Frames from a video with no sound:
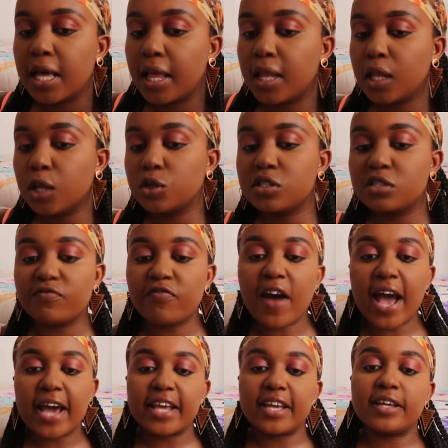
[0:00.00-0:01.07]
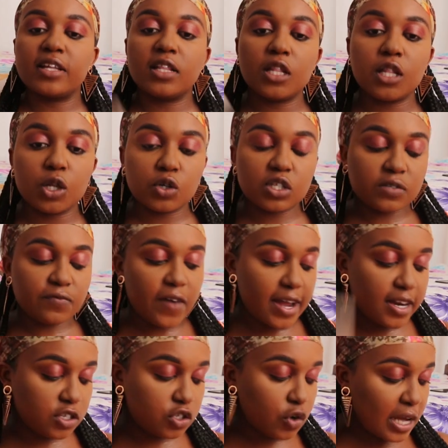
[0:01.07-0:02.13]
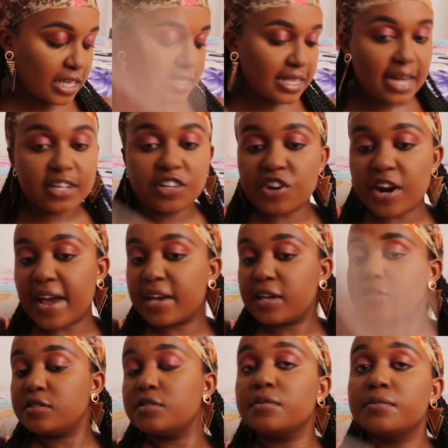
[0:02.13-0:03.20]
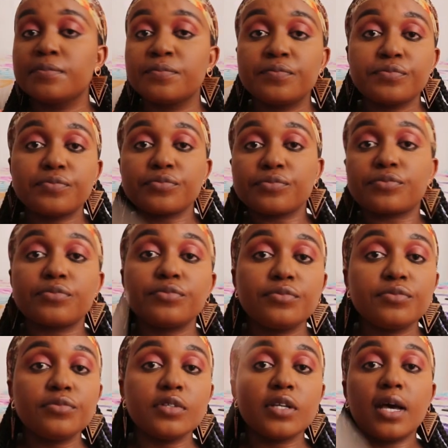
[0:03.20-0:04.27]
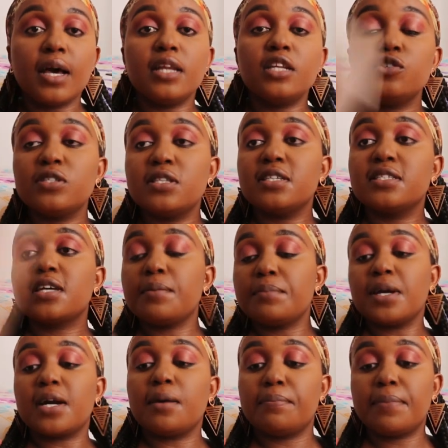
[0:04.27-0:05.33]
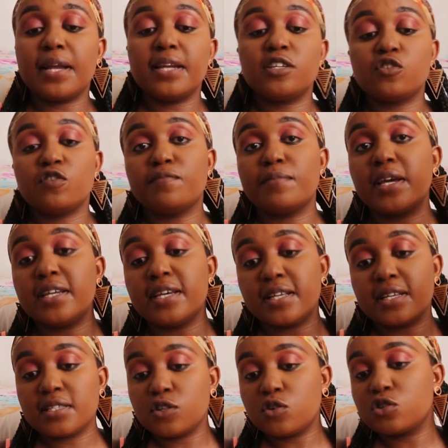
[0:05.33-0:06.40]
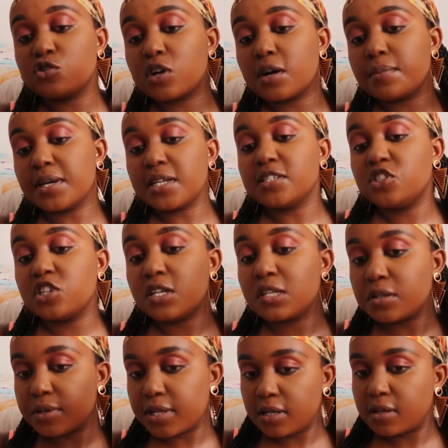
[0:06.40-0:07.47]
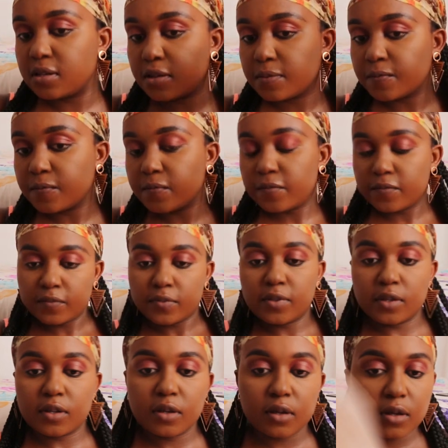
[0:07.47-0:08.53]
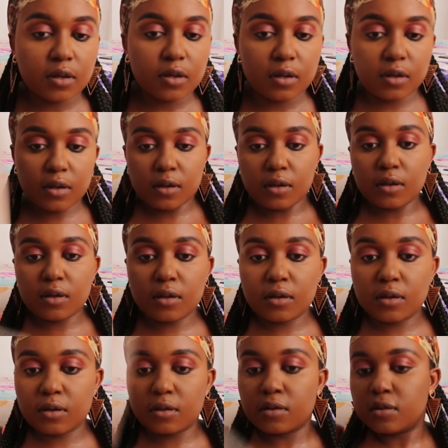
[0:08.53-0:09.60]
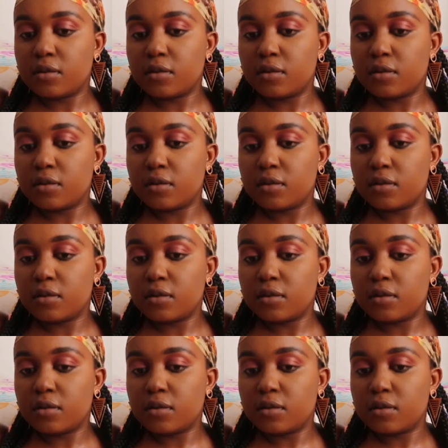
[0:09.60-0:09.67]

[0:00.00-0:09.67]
It looks funny. So as that dries, I'll use this makeup palette of mine, yenye siko sure kama ni genuine, to